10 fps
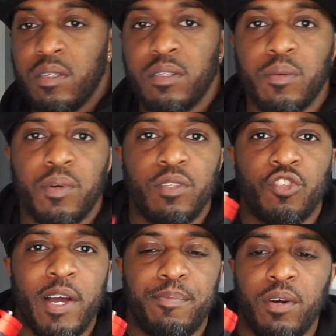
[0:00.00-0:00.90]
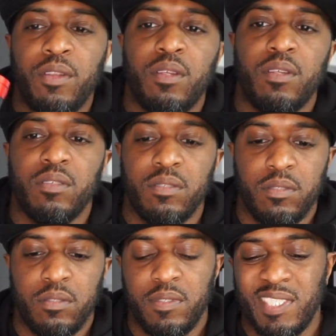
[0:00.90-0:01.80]
So we've got the tripod,
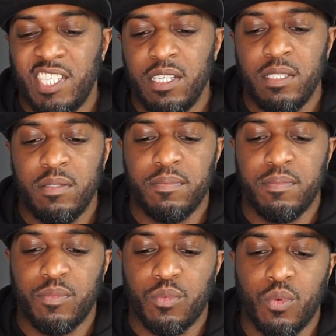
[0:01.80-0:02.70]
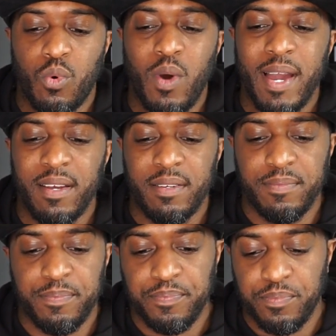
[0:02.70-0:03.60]
which is quite,
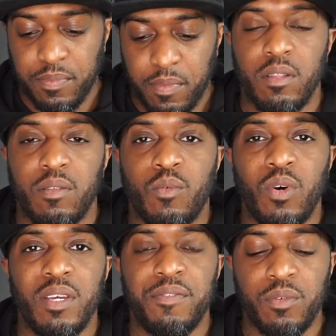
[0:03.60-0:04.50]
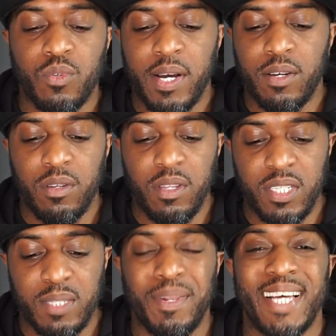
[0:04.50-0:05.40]
the quality feels quite good.
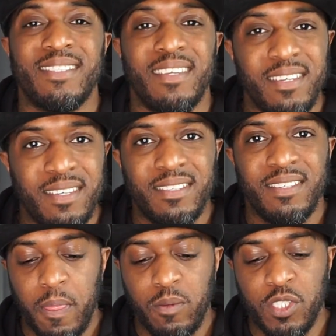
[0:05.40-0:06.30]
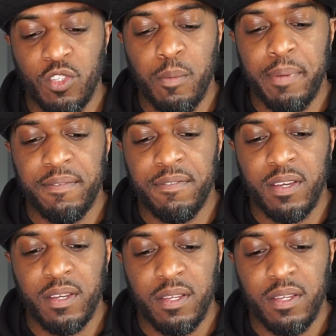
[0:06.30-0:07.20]
It's plastic, which is not a bad thing.